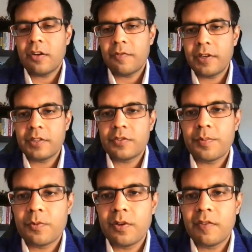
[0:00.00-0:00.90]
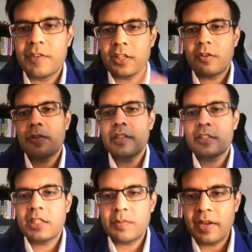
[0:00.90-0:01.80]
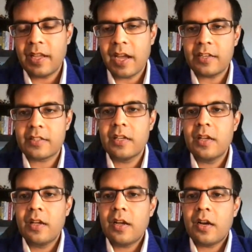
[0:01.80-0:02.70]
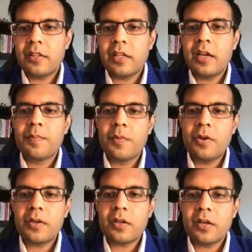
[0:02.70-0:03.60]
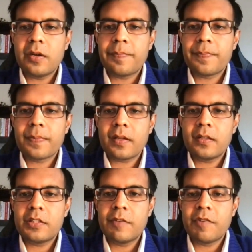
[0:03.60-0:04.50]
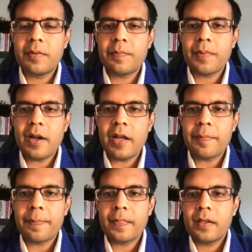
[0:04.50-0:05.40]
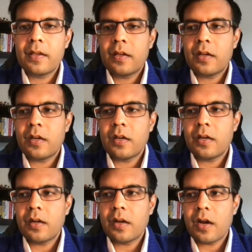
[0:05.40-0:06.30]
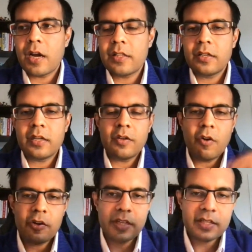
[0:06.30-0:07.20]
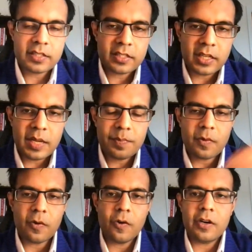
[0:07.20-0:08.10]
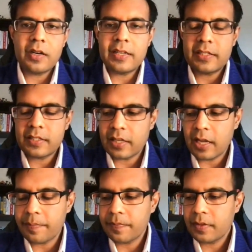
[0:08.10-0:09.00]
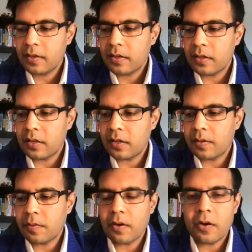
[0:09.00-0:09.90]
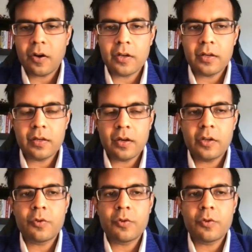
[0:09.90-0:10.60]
offerings from Google, which are known as display ads. Uh, they are more uh, driven by uh, either an audience type or let's say uh, on on